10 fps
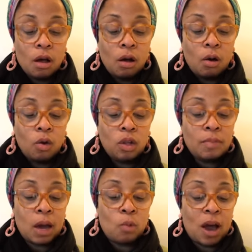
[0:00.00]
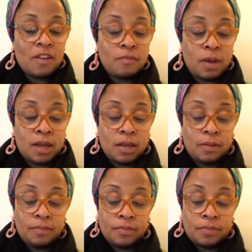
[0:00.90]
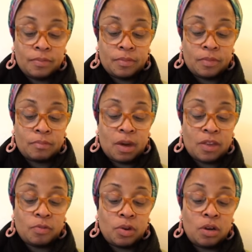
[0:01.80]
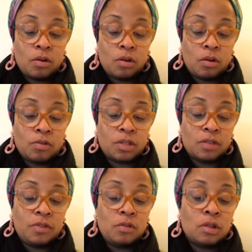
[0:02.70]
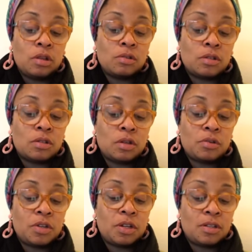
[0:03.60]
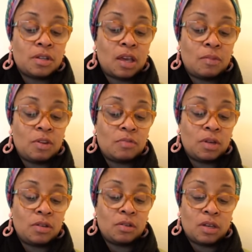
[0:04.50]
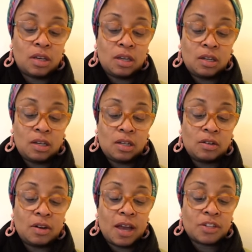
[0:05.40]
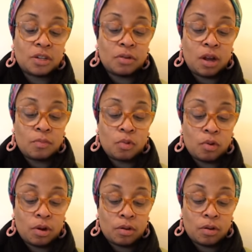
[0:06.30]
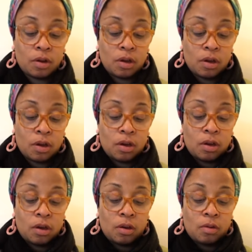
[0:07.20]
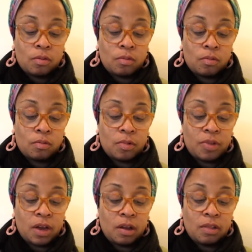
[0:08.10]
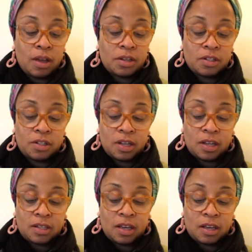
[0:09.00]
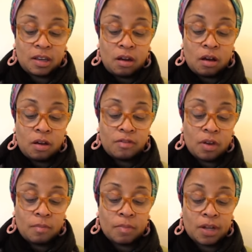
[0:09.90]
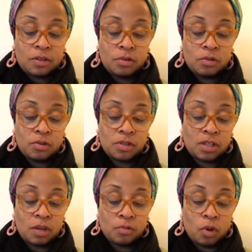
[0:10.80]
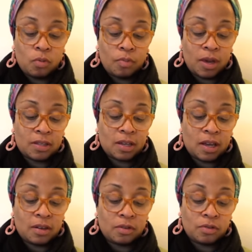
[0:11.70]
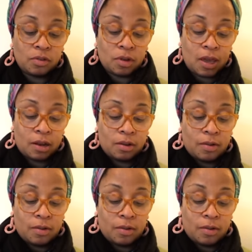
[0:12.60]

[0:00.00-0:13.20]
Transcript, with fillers: only my wife, Betty, my three girls, and a few close associates came with me to the Kennedy International Airport. When the airline's jet had taken off, my two seat row mates I had, had a,